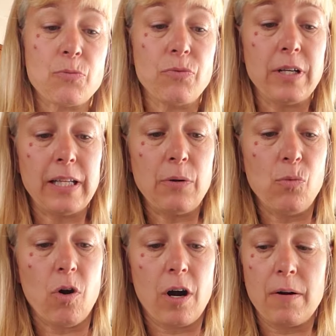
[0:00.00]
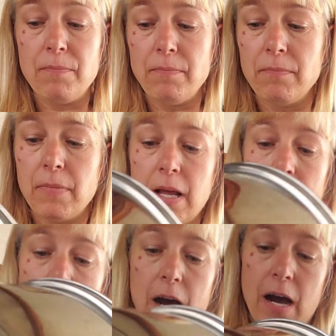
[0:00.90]
really warm,
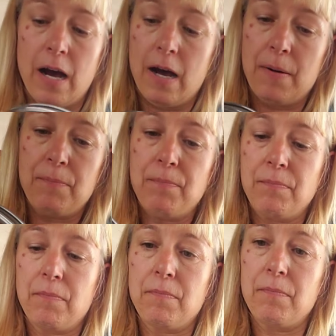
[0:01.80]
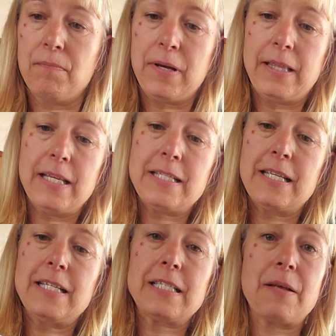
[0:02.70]
but this
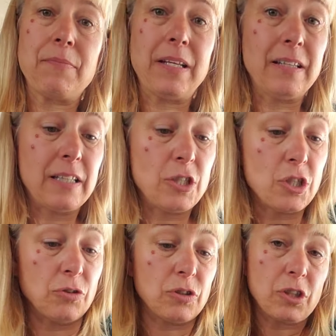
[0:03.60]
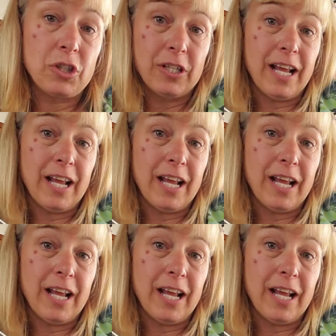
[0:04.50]
is something that the children could